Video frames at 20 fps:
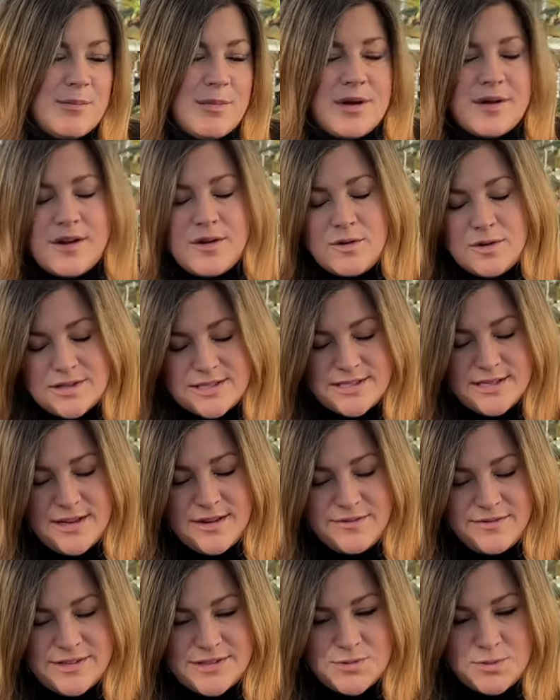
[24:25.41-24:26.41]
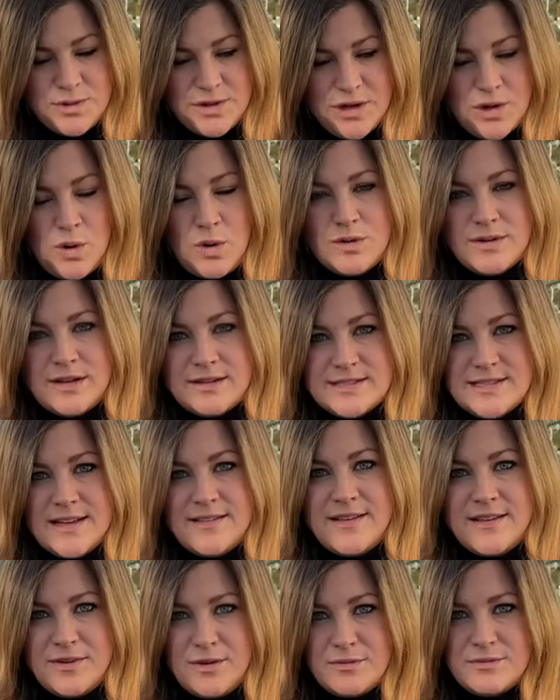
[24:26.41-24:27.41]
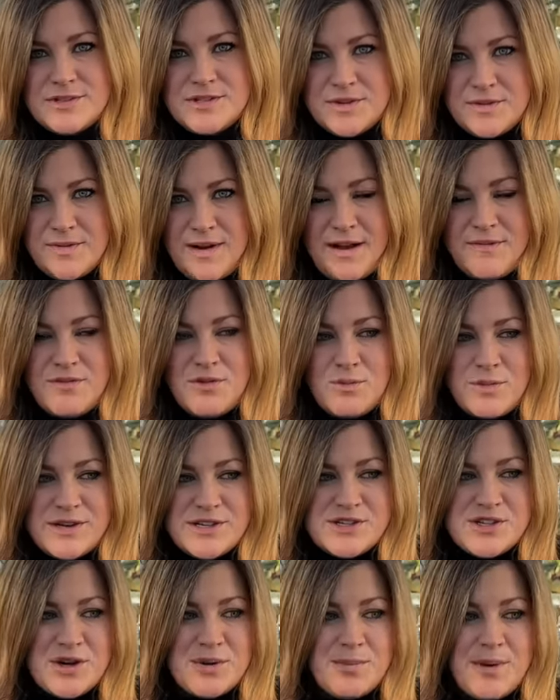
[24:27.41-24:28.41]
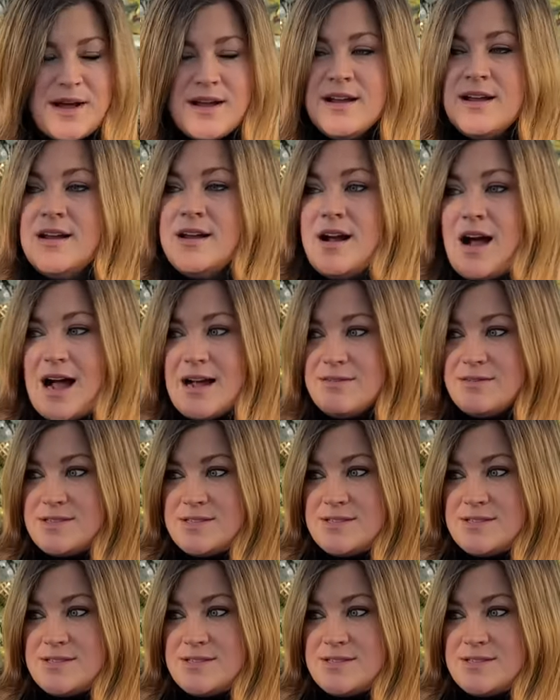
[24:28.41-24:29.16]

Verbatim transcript: Of course, if it's really cold outside, they don't survive the winter, but I